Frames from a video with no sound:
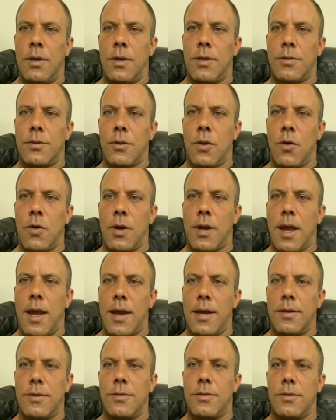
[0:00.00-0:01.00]
As long
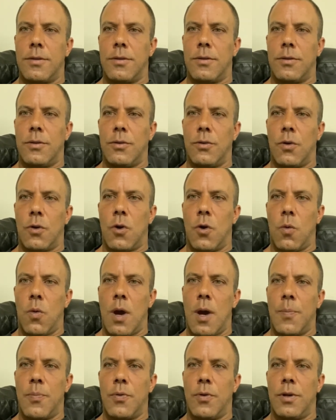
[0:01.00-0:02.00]
as you're
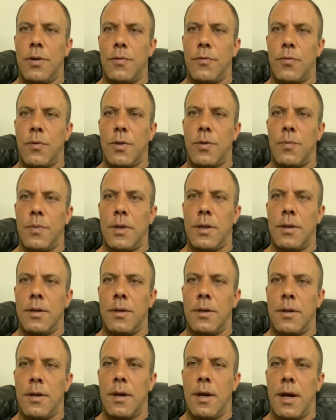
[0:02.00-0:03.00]
cooperative with me.
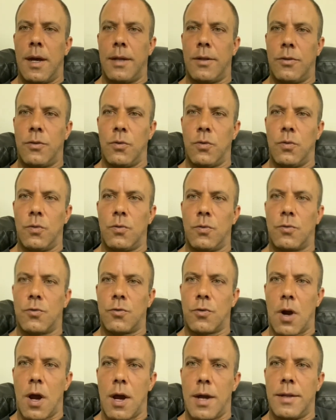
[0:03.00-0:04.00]
I do
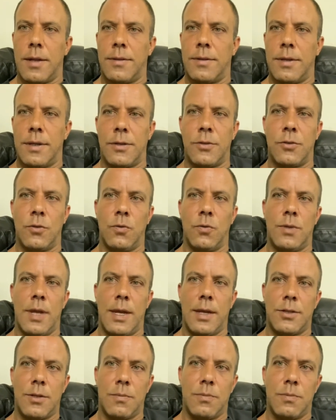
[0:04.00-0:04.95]
try, things do take some